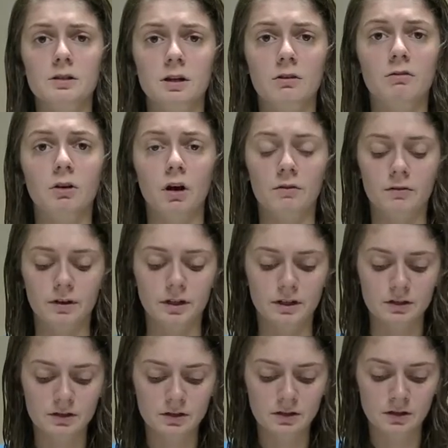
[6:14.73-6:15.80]

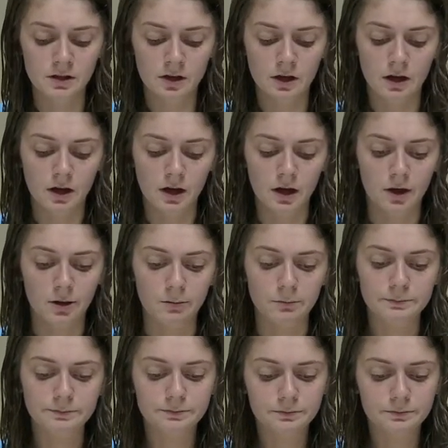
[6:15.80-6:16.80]
self-confidence. I